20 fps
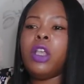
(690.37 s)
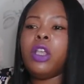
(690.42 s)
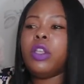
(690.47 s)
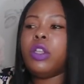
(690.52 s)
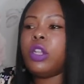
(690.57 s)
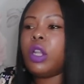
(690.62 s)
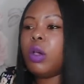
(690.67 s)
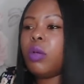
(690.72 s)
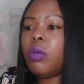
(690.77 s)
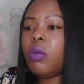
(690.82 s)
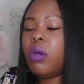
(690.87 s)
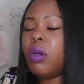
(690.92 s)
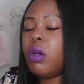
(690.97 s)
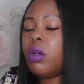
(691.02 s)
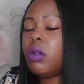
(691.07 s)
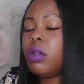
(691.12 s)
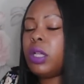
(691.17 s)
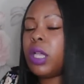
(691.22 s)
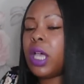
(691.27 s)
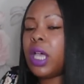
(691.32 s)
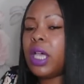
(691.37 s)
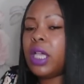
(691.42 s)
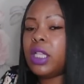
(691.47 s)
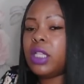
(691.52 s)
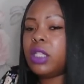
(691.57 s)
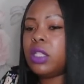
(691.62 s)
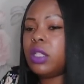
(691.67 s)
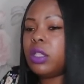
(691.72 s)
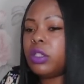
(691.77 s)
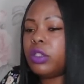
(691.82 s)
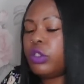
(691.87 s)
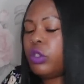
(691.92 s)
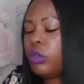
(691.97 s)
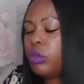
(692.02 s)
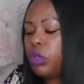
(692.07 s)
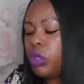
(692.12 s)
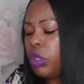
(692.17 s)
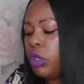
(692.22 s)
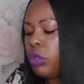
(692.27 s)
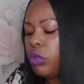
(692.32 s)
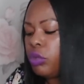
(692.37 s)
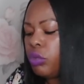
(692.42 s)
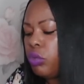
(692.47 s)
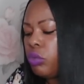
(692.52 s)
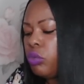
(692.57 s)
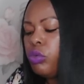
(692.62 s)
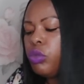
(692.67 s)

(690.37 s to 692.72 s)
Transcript: you know what, guys? Keep doing